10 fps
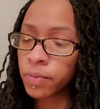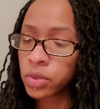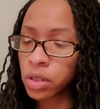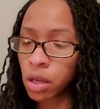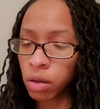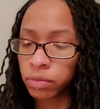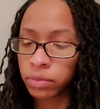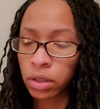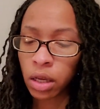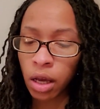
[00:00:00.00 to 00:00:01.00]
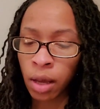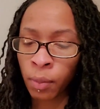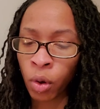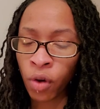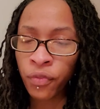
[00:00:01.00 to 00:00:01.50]
So, I'm
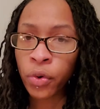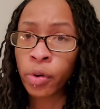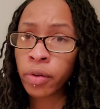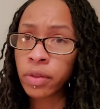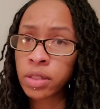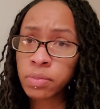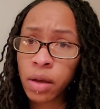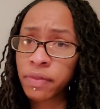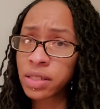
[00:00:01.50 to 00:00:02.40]
all for it this month.